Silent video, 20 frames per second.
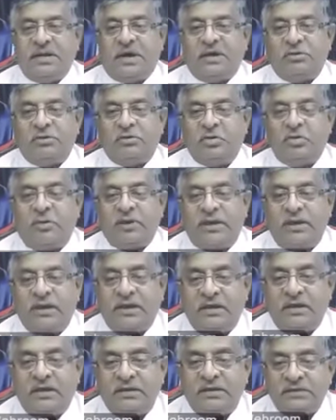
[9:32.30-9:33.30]
There are too
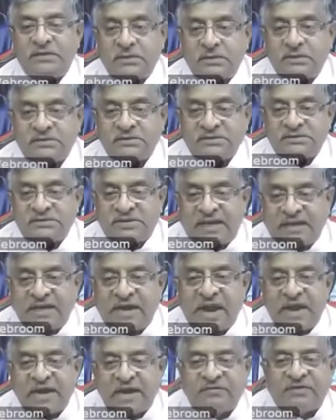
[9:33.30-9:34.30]
many
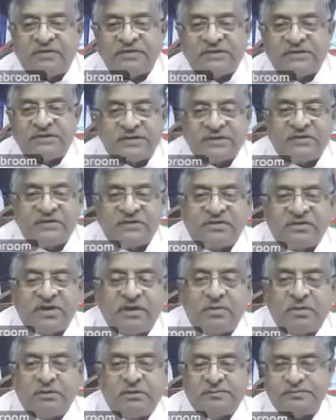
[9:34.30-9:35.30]
segregated facilities
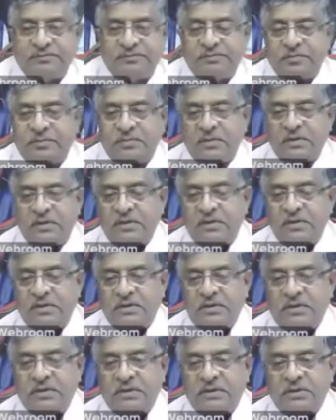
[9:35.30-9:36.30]
available.
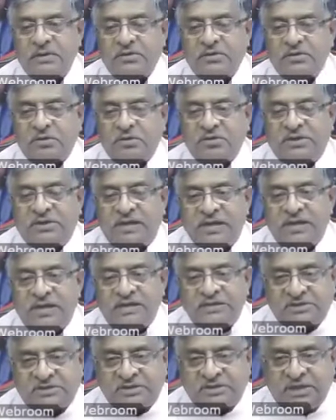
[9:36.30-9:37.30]
So
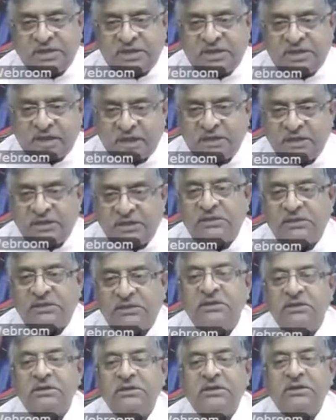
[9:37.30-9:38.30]
these three, health,
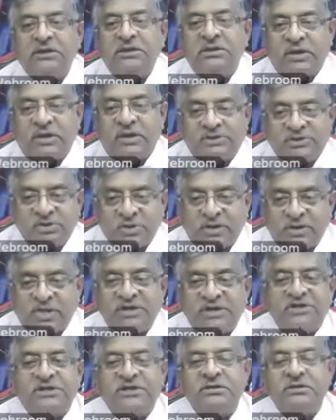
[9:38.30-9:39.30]
to
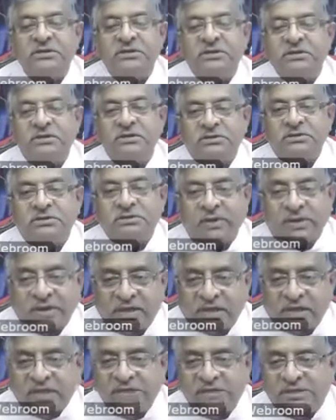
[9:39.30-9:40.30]
education, to
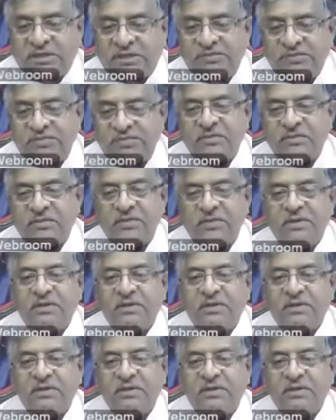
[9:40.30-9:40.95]
agriculture,